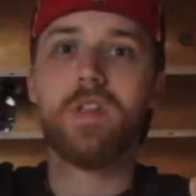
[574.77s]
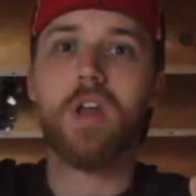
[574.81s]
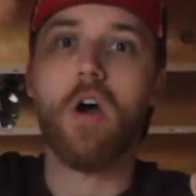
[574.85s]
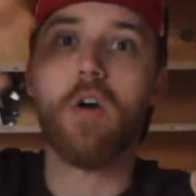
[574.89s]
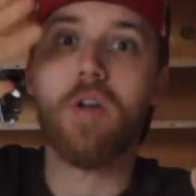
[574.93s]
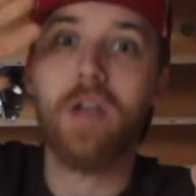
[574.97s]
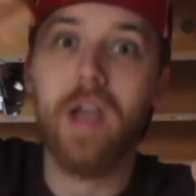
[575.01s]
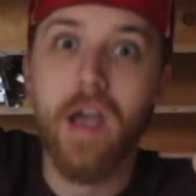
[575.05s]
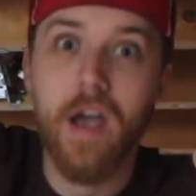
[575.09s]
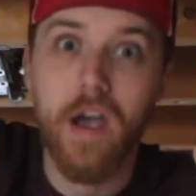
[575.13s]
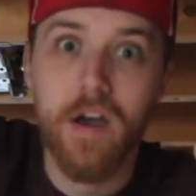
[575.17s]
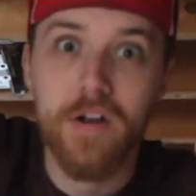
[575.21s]

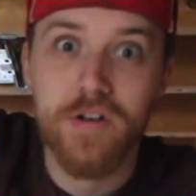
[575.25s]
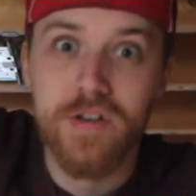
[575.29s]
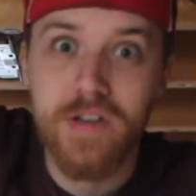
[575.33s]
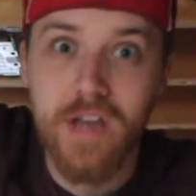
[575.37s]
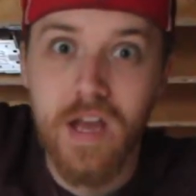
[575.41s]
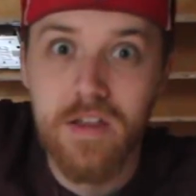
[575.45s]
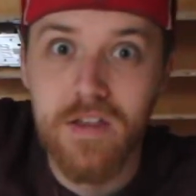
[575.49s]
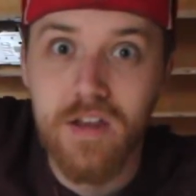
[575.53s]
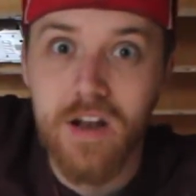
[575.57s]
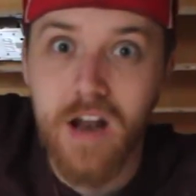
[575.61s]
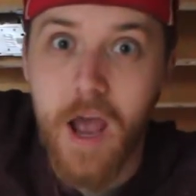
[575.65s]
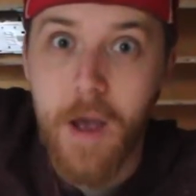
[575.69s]
Okay, I
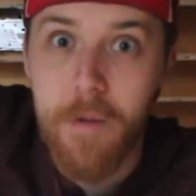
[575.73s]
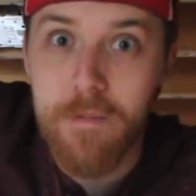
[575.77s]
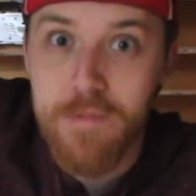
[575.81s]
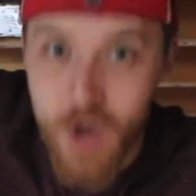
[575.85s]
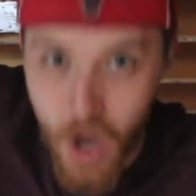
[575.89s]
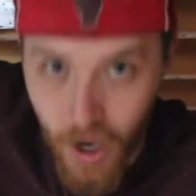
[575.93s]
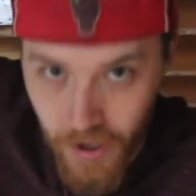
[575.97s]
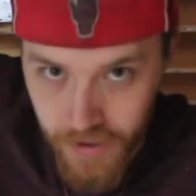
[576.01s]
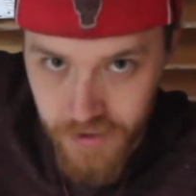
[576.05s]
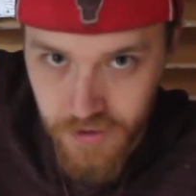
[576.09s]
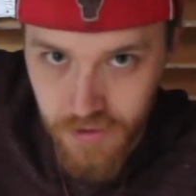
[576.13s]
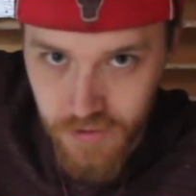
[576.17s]
understand that I am
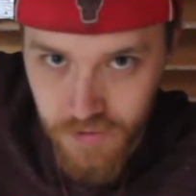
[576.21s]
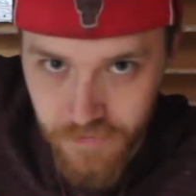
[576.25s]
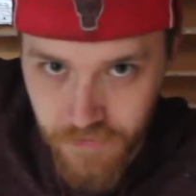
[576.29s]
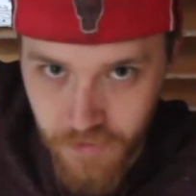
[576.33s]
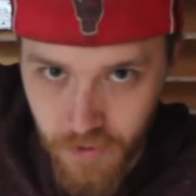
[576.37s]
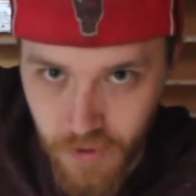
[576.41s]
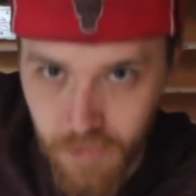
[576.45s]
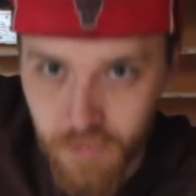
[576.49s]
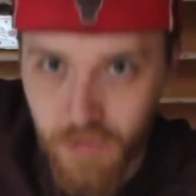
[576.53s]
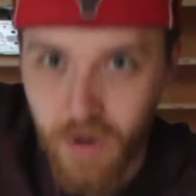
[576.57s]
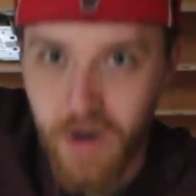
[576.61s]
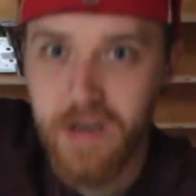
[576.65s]
not in
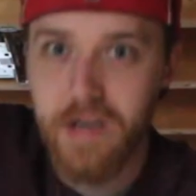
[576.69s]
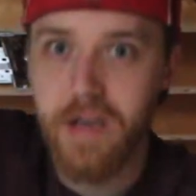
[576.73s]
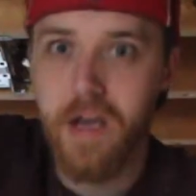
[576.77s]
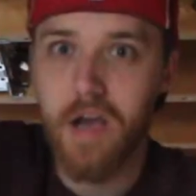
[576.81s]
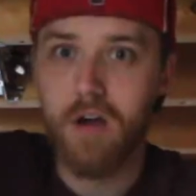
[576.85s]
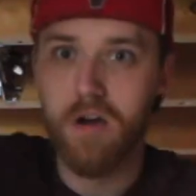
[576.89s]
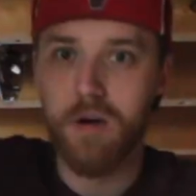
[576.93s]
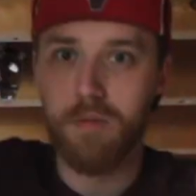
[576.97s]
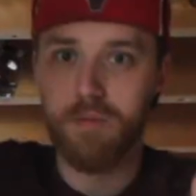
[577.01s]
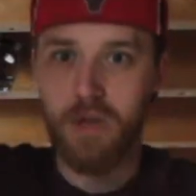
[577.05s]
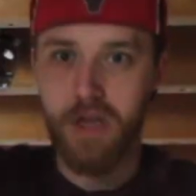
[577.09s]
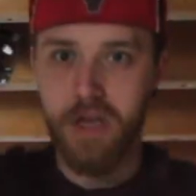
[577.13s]
uniform right
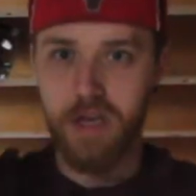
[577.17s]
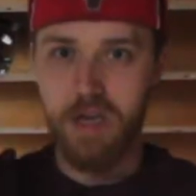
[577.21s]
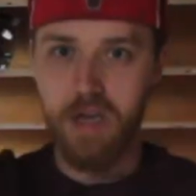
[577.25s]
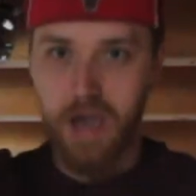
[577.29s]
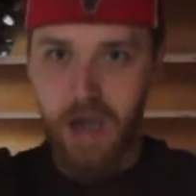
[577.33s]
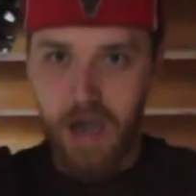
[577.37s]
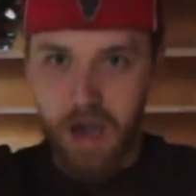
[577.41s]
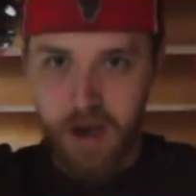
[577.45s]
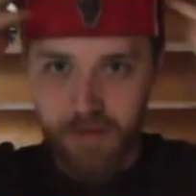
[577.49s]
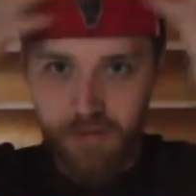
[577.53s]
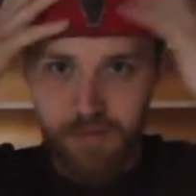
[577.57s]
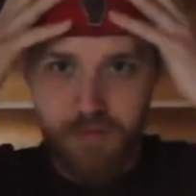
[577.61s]
now, I'm like
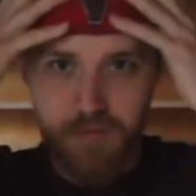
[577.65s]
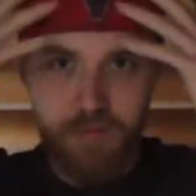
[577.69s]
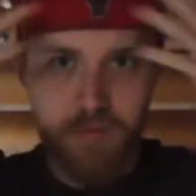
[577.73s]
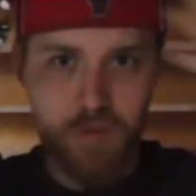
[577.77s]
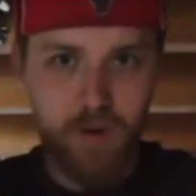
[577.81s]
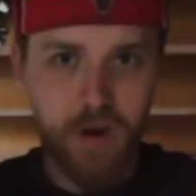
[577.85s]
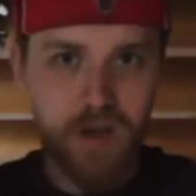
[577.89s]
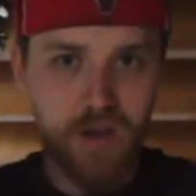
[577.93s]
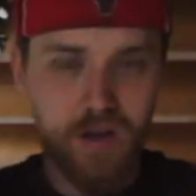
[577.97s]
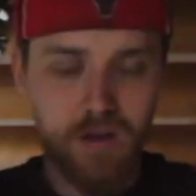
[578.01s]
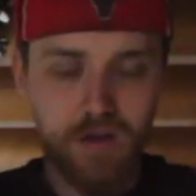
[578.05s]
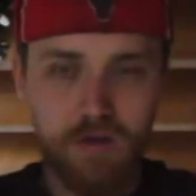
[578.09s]

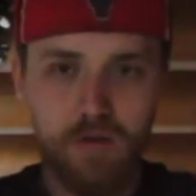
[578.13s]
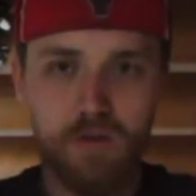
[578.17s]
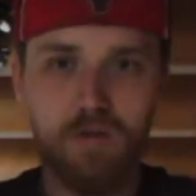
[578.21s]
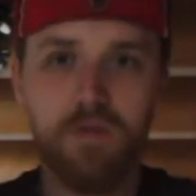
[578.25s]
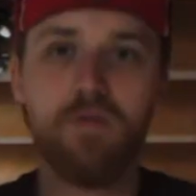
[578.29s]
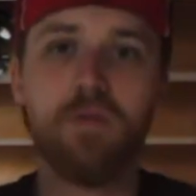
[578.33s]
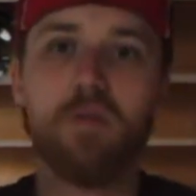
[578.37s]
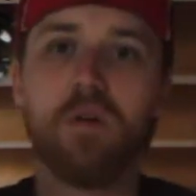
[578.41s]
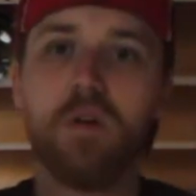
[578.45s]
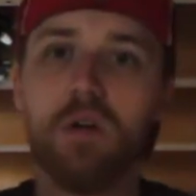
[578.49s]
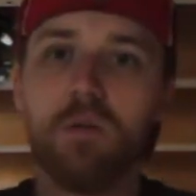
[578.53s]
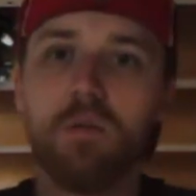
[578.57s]
halfway in
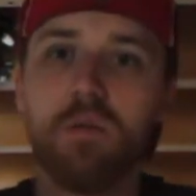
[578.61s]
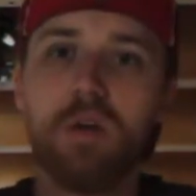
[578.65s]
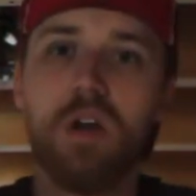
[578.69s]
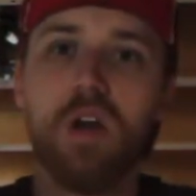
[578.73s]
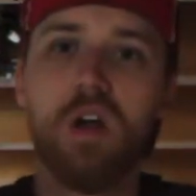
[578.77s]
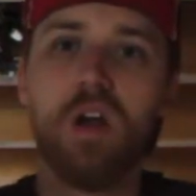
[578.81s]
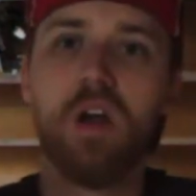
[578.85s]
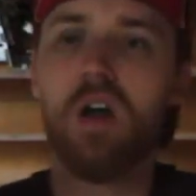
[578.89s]
uniform.